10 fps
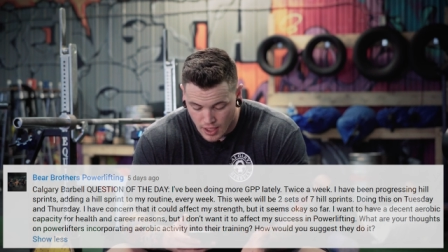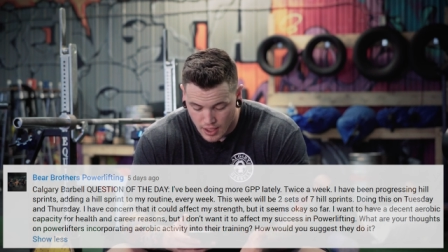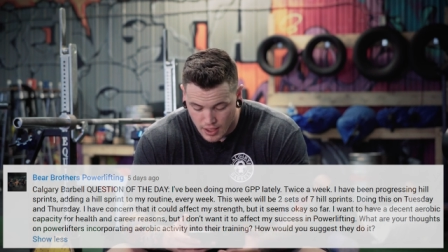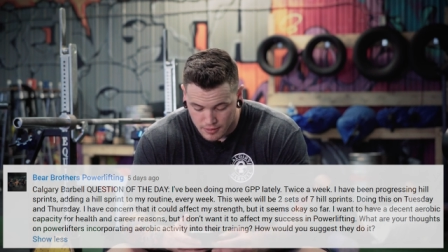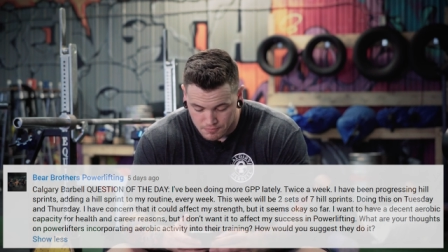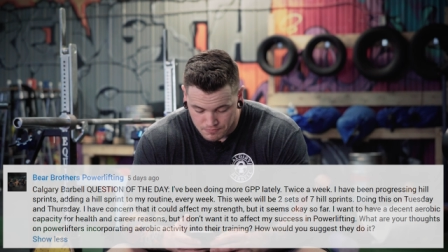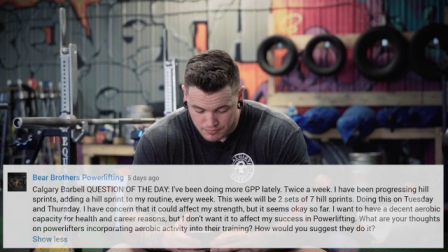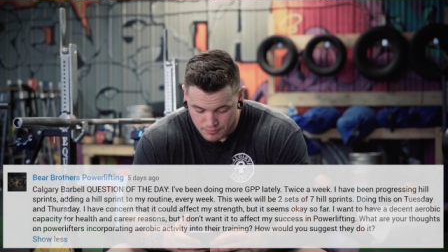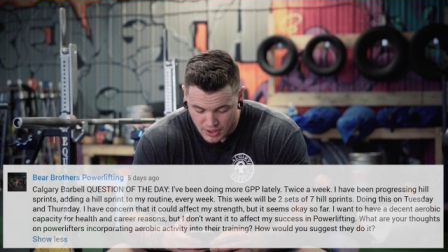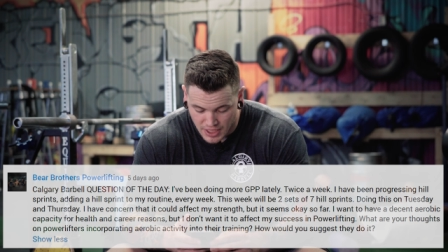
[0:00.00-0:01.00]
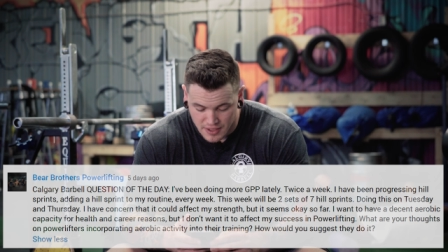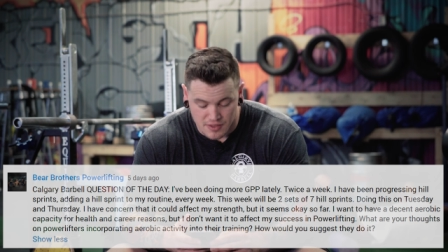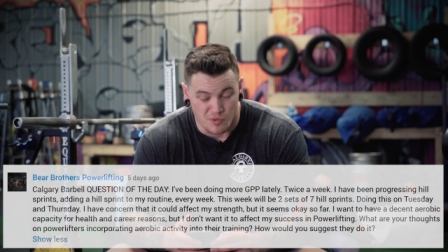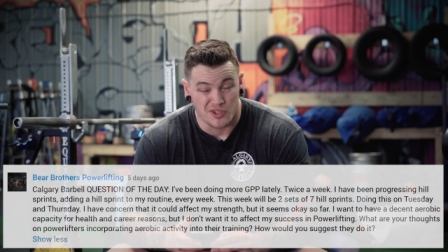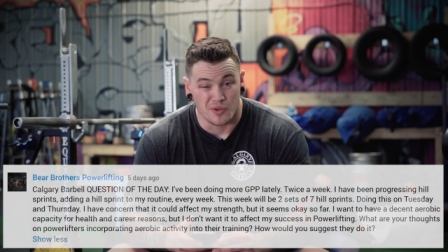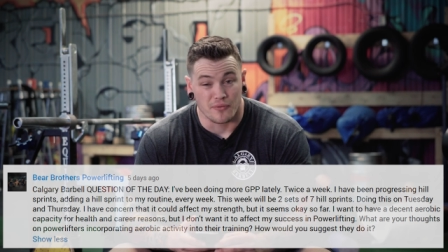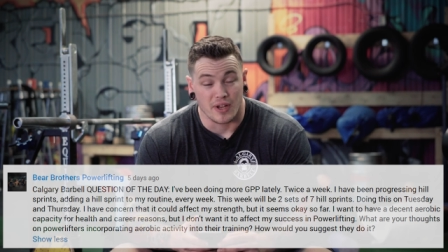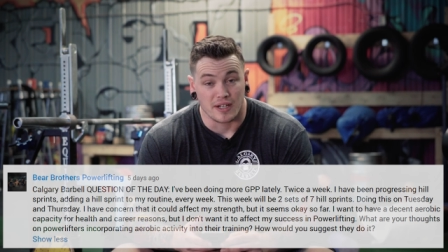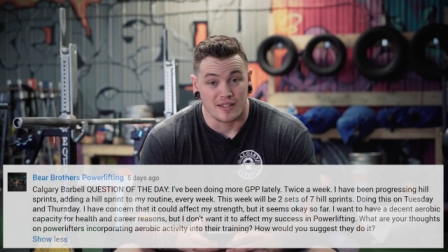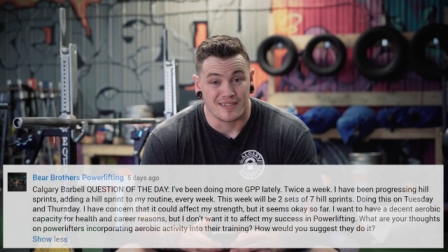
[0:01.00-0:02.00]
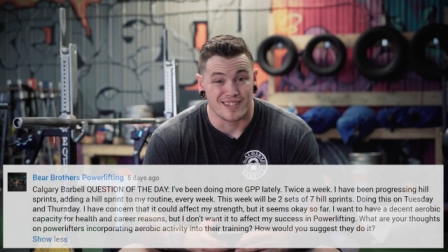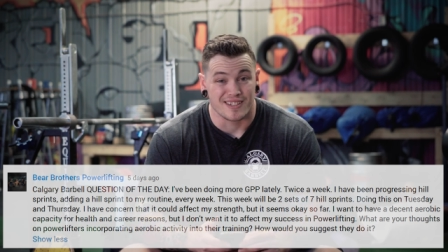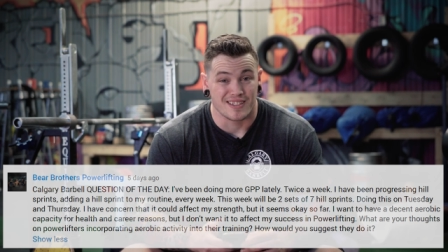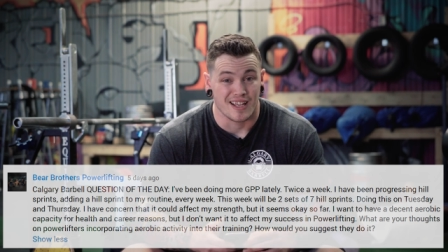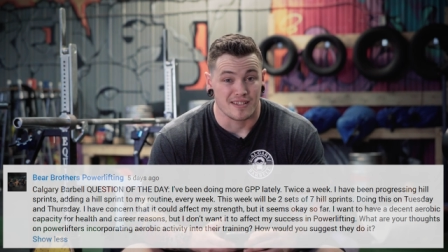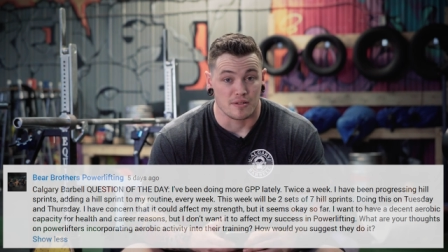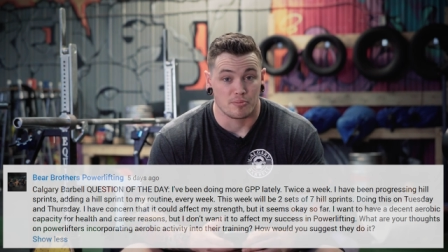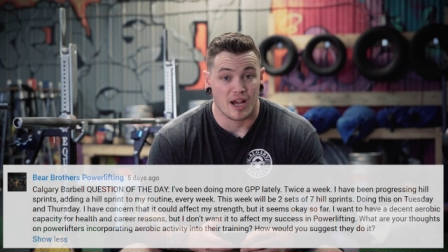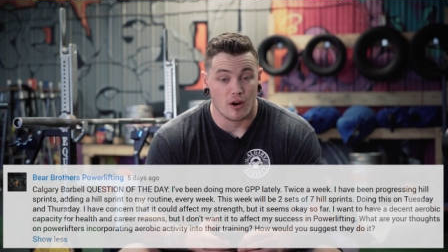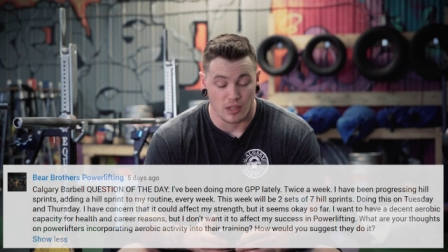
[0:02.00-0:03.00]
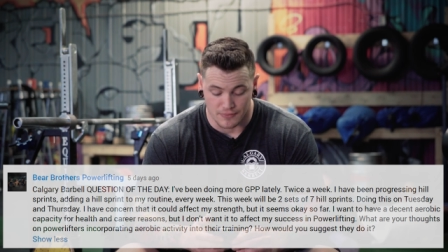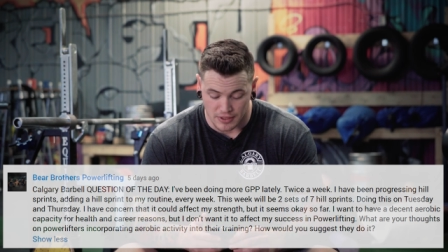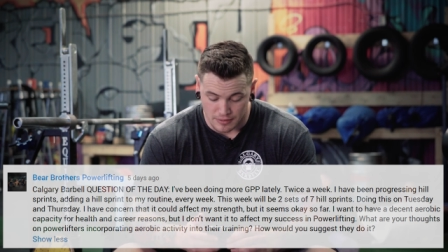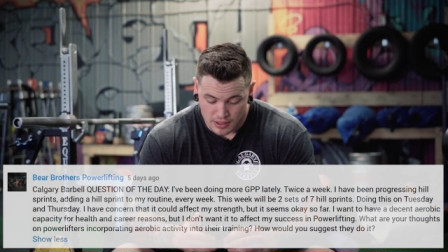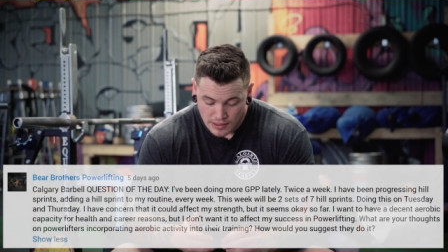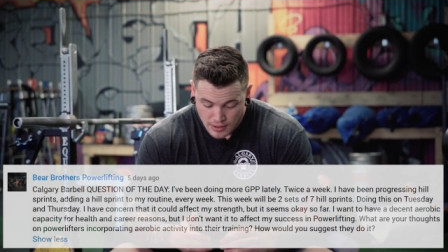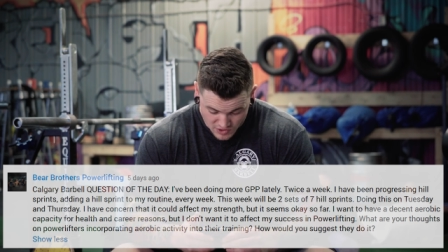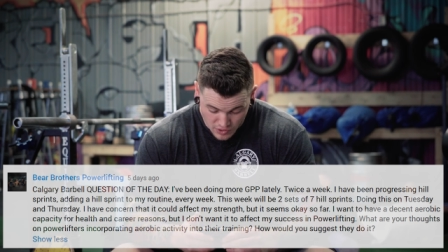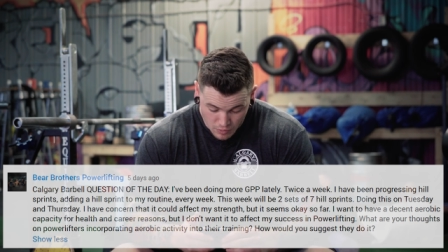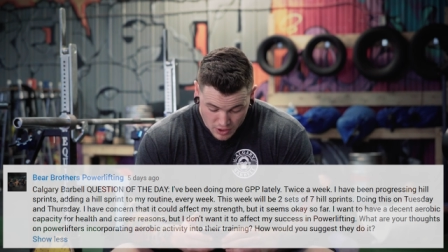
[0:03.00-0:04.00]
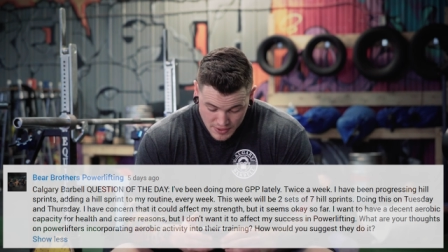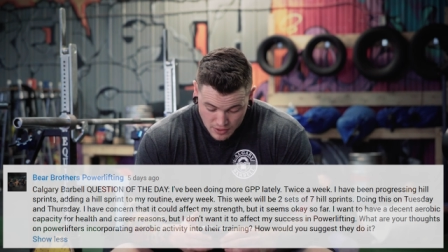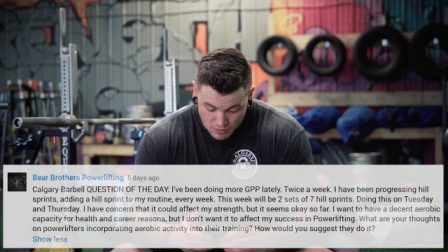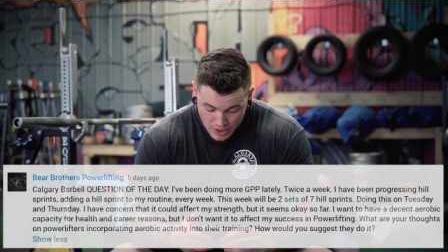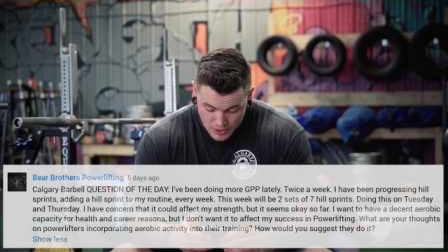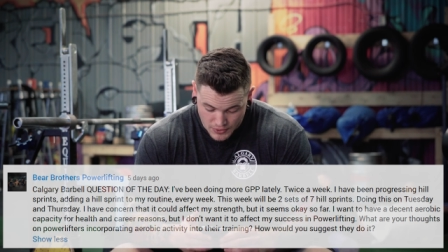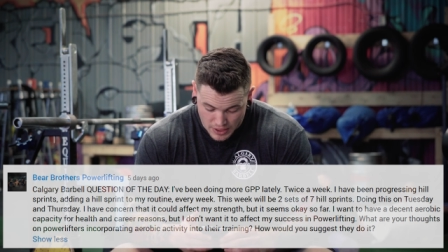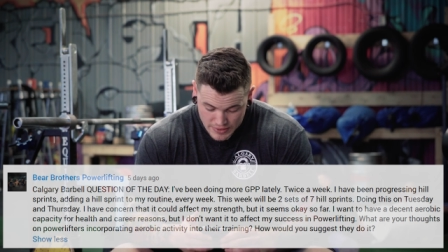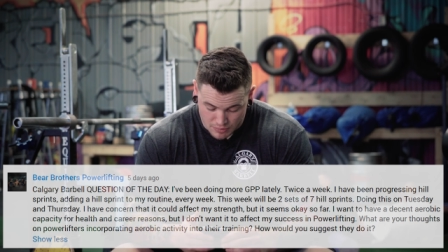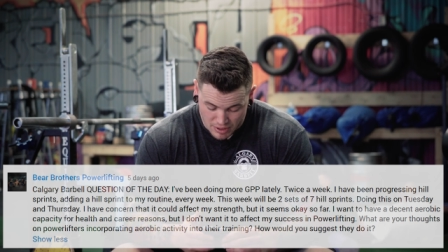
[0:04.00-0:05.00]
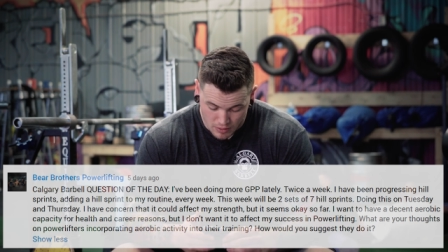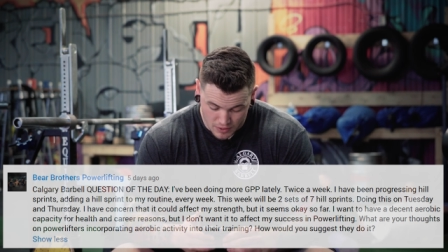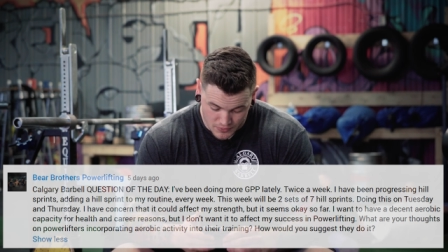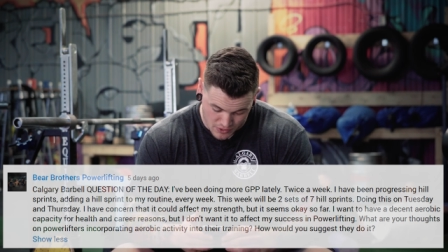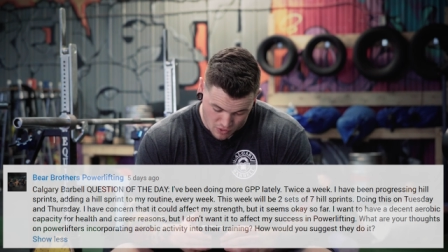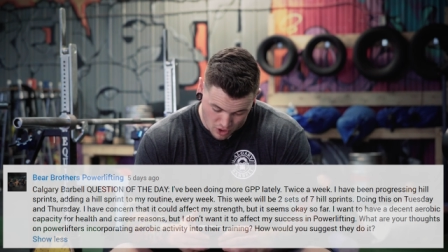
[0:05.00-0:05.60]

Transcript: um, but doesn't want to affect his success in powerlifting. So he wants to know what are your thoughts on powerlifters